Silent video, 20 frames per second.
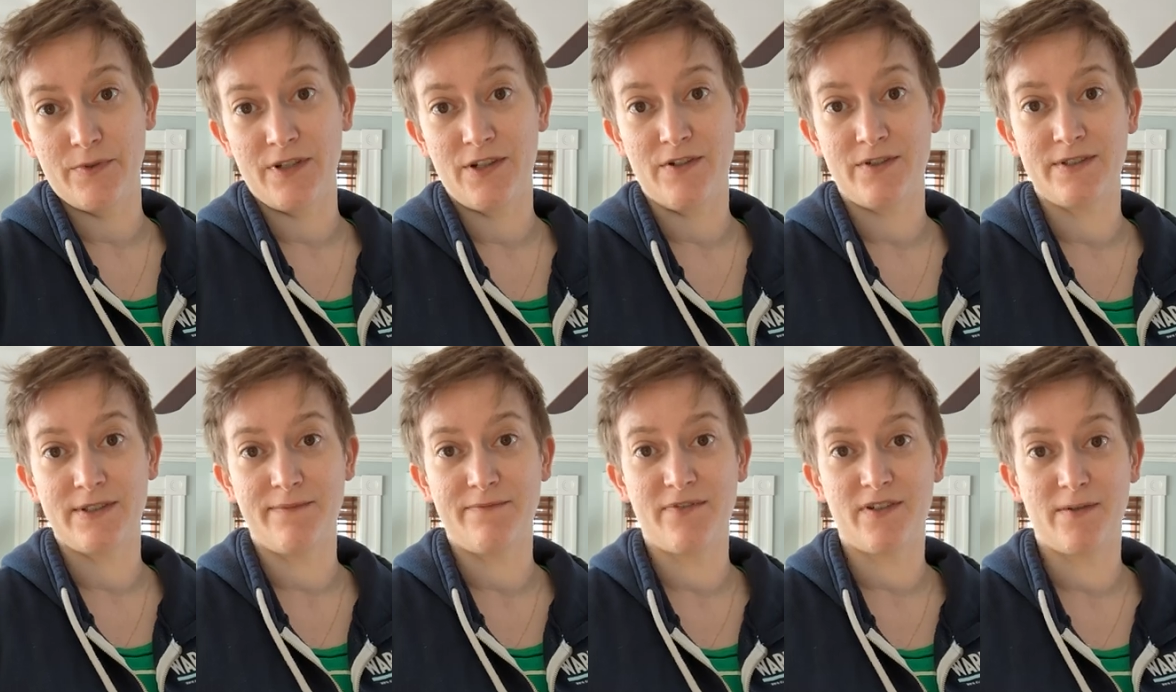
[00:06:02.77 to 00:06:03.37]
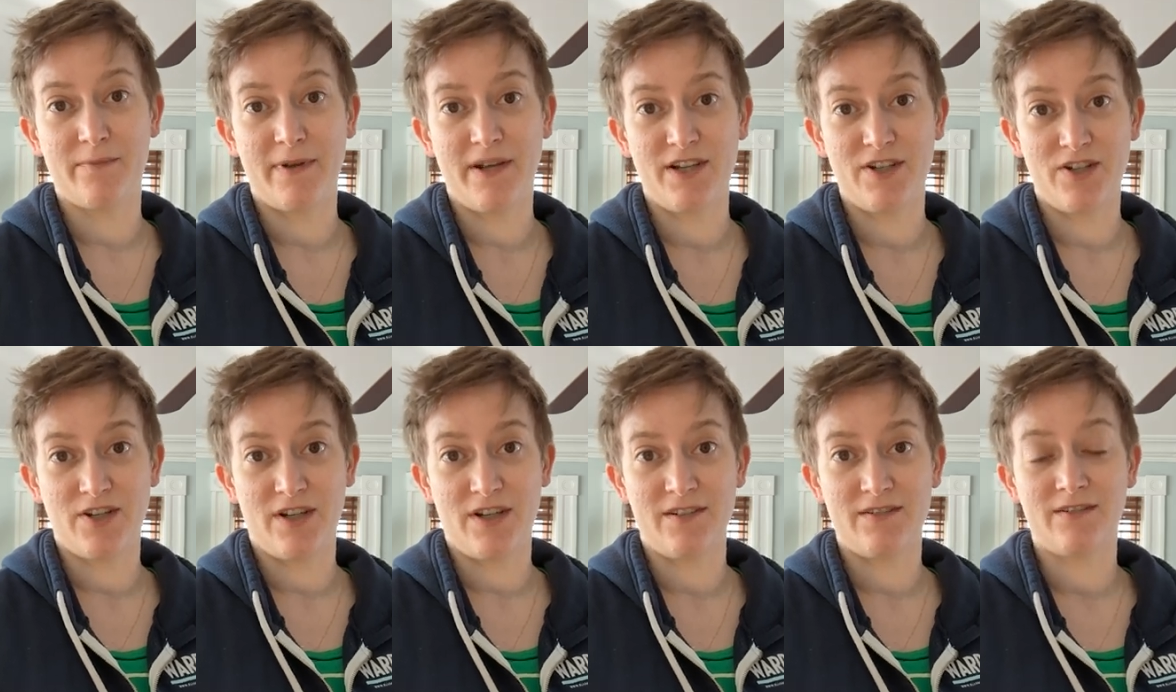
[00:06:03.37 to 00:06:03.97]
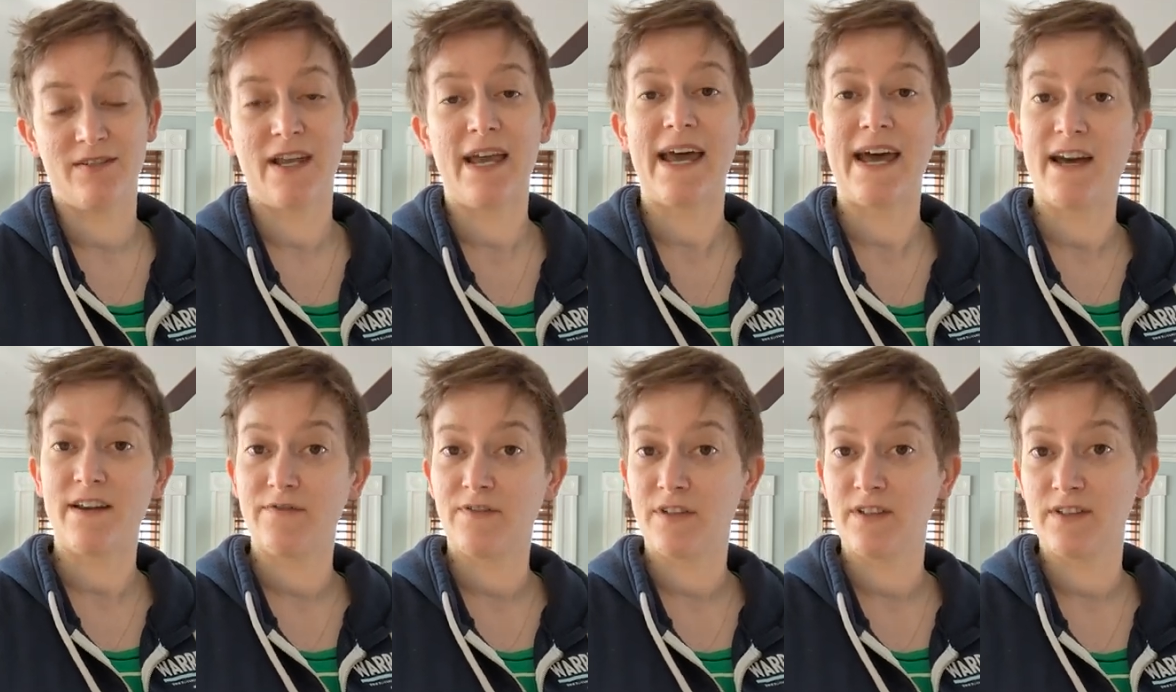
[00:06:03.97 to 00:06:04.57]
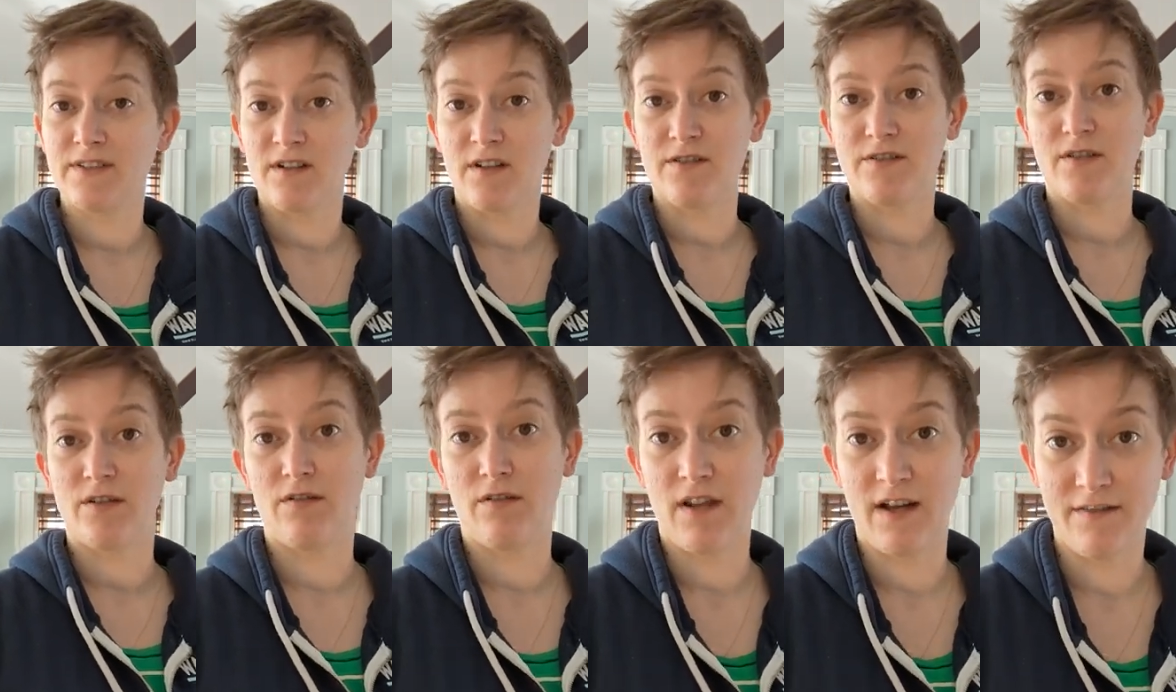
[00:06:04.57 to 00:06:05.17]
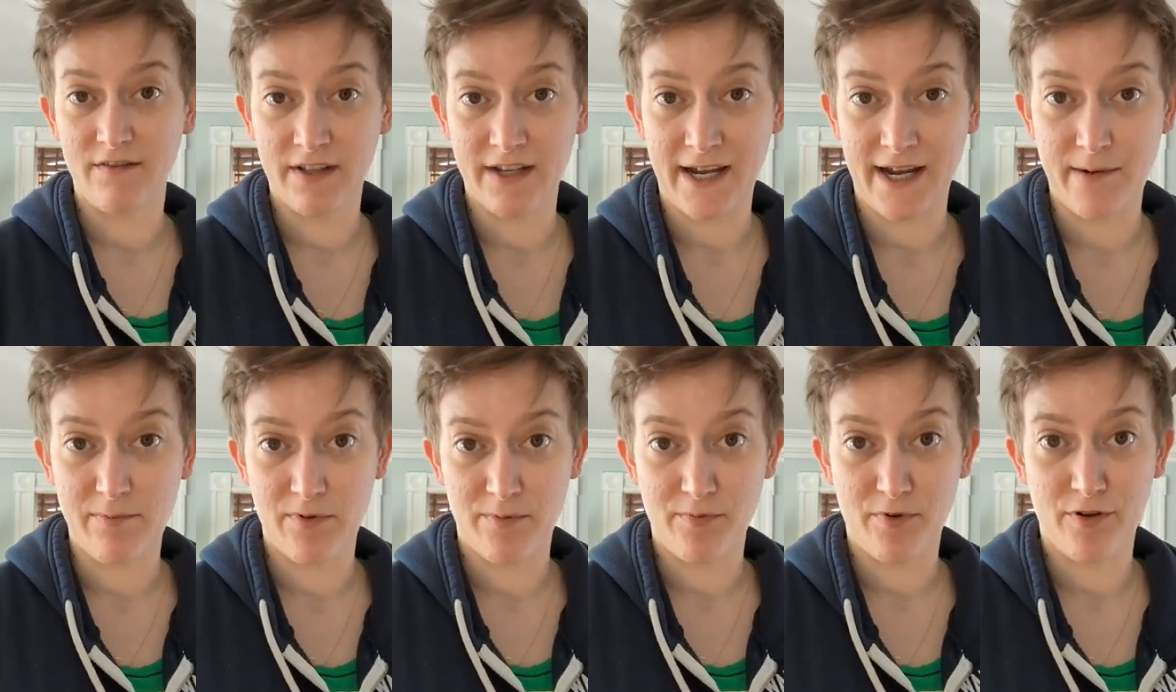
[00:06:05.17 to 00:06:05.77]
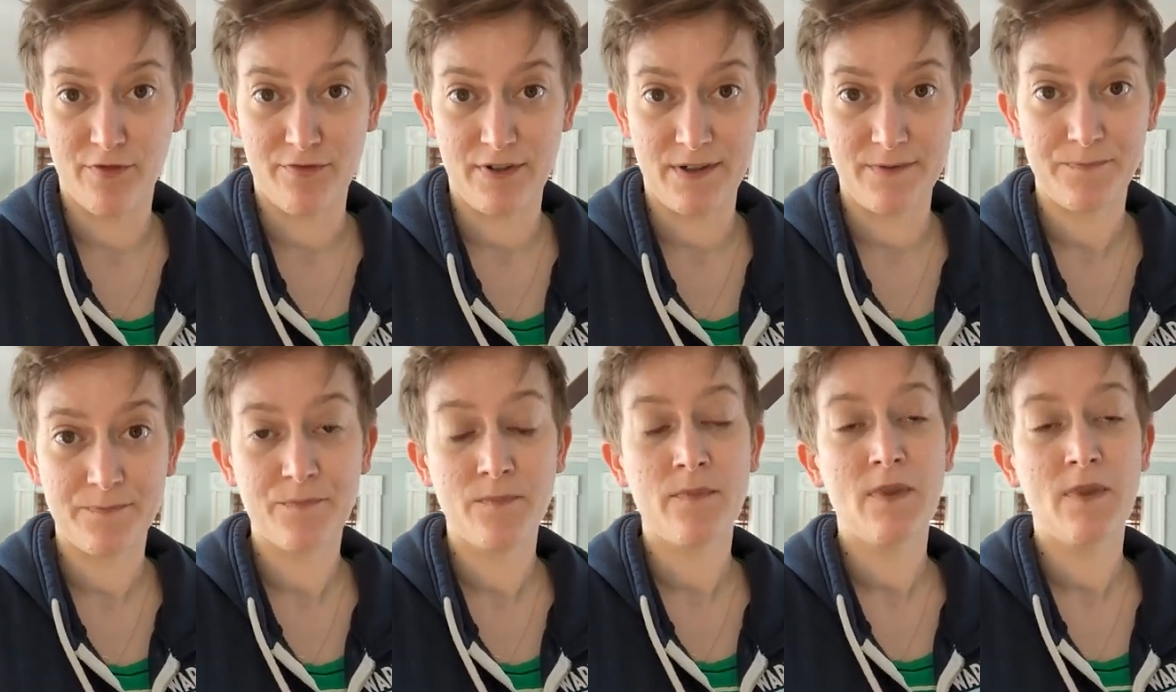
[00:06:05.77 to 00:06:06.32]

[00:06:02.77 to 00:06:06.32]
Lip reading: reduce inflammation. Advil is also a lovely ibuprofen.